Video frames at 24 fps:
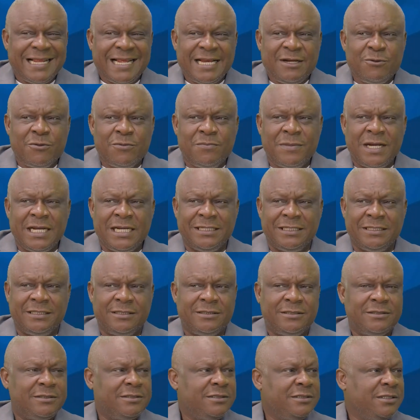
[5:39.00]
And I don't mind.
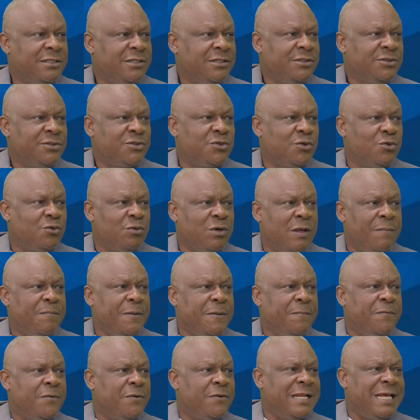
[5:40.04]
So when
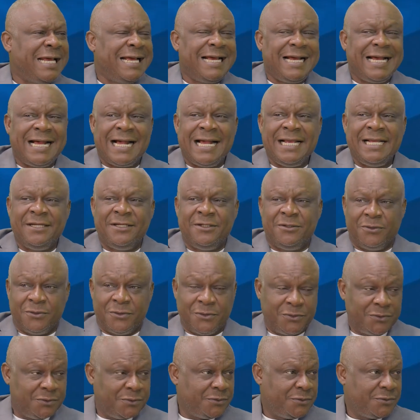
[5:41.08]
people are
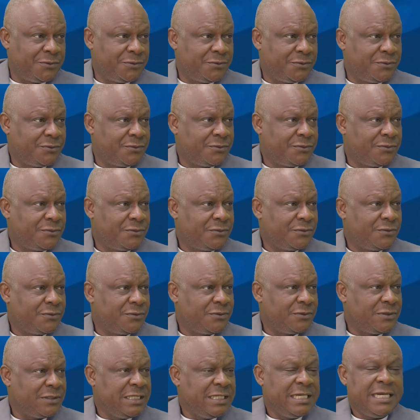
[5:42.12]
idle
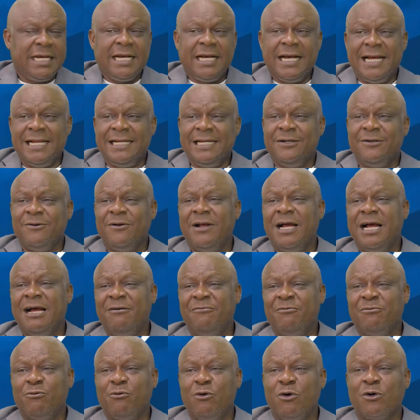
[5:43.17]
and they don't
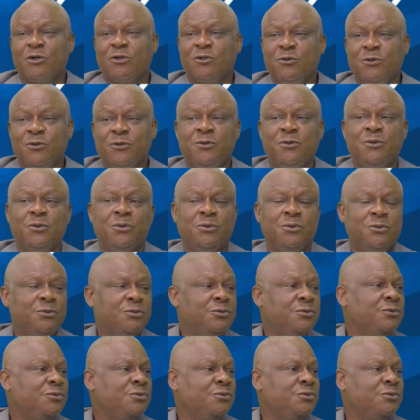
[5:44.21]
have work to do,